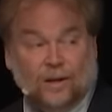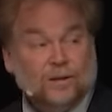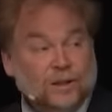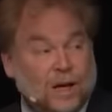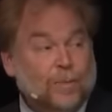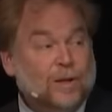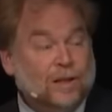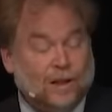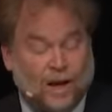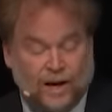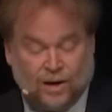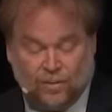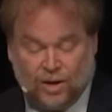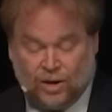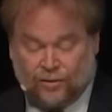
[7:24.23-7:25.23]
some of the light
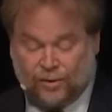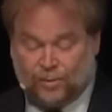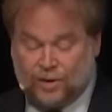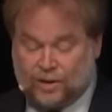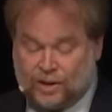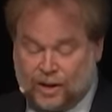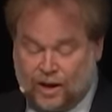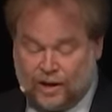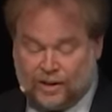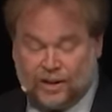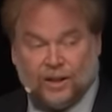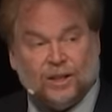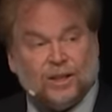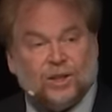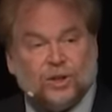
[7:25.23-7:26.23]
emitted from the sun is
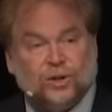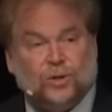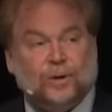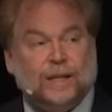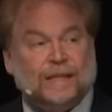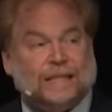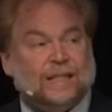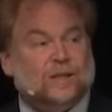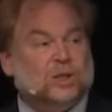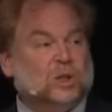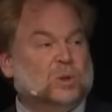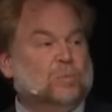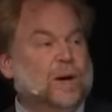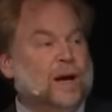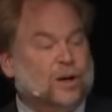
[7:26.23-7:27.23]
in discrete
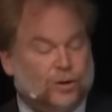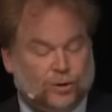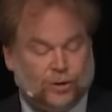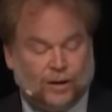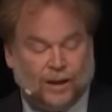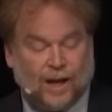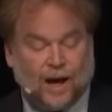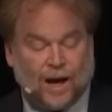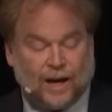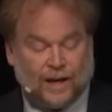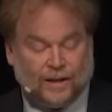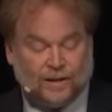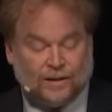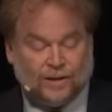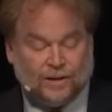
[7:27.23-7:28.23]
spectral
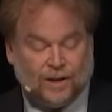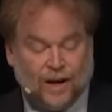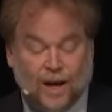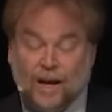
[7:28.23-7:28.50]
lines,